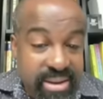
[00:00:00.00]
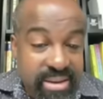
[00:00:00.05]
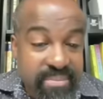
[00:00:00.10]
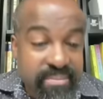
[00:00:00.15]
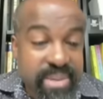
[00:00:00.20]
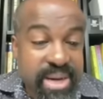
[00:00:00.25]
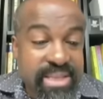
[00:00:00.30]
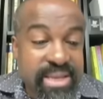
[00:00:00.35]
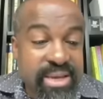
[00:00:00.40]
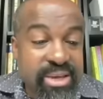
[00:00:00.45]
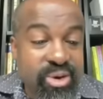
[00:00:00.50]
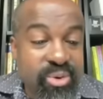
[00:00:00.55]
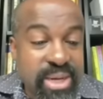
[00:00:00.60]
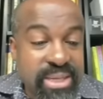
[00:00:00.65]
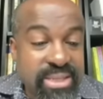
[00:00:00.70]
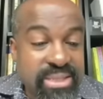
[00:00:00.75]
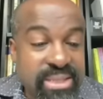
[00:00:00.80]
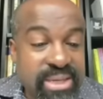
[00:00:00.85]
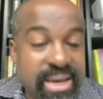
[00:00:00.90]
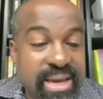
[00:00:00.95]
but the
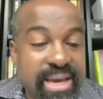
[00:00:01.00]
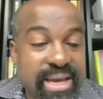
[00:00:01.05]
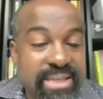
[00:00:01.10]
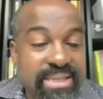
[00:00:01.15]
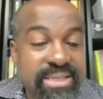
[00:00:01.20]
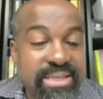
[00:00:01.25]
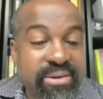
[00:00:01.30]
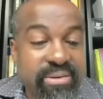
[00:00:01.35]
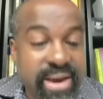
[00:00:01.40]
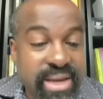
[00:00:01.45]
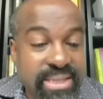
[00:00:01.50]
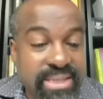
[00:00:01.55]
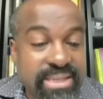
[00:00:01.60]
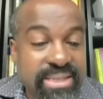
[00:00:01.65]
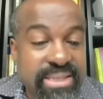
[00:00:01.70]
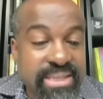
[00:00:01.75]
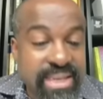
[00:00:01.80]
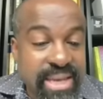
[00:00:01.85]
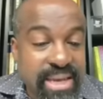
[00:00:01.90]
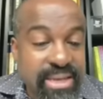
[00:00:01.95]
USDA is directing
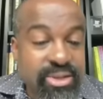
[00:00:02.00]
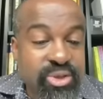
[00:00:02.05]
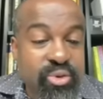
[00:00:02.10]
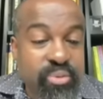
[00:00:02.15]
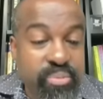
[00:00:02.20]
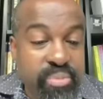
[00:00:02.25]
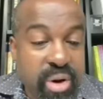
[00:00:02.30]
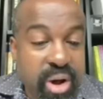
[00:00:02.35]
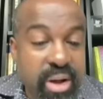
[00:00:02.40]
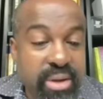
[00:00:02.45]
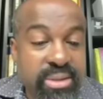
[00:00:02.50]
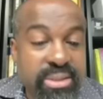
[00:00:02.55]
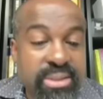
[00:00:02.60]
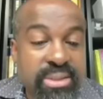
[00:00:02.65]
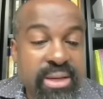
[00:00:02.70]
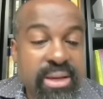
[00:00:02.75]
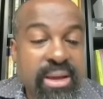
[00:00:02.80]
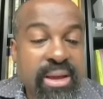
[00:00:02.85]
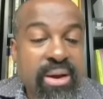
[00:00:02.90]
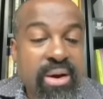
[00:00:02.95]
states to pause
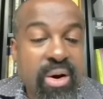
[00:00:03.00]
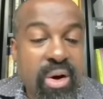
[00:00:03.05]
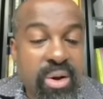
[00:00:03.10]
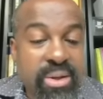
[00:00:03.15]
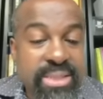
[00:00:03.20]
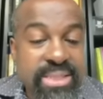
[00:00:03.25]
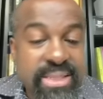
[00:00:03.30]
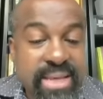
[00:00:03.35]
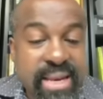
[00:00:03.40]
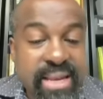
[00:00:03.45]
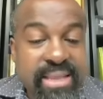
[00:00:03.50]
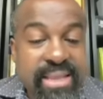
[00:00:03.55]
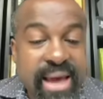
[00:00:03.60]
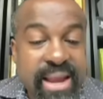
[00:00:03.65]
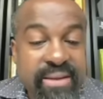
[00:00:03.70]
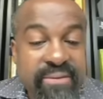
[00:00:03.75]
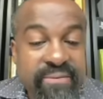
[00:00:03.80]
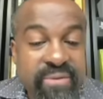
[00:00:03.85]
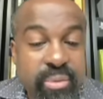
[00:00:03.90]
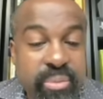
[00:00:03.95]
on sending that
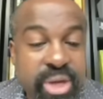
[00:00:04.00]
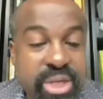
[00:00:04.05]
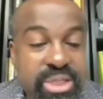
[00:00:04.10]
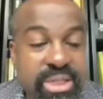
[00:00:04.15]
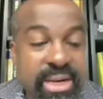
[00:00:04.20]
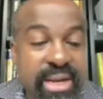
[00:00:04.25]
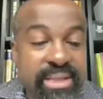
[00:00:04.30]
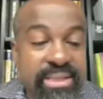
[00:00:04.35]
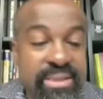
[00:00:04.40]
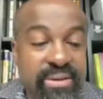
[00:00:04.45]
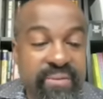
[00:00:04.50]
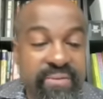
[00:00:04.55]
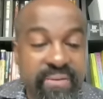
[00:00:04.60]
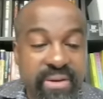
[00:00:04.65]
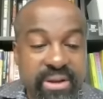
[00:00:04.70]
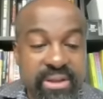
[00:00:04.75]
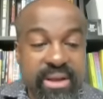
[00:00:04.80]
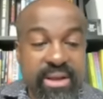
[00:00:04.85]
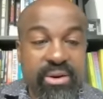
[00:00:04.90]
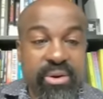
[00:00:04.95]
information until
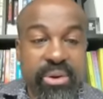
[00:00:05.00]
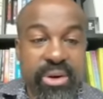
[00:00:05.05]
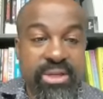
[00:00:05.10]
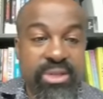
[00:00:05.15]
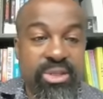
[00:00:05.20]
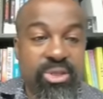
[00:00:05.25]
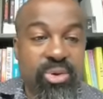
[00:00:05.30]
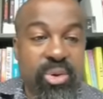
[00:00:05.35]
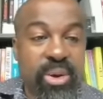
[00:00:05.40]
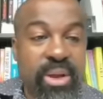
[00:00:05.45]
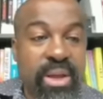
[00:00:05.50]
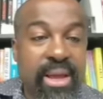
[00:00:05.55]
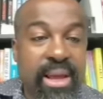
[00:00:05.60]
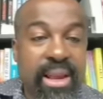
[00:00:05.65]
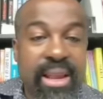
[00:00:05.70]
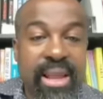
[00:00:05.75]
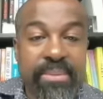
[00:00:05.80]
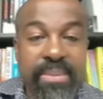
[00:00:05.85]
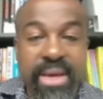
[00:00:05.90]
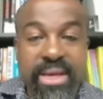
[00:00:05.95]
further notice. So
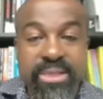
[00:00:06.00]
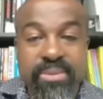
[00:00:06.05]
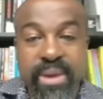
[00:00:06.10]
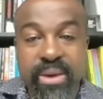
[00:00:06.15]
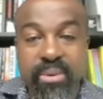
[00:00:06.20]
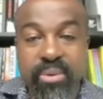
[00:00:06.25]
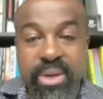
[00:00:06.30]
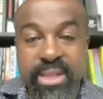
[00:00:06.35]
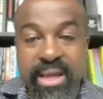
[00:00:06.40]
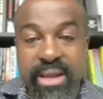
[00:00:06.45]
let me explain what that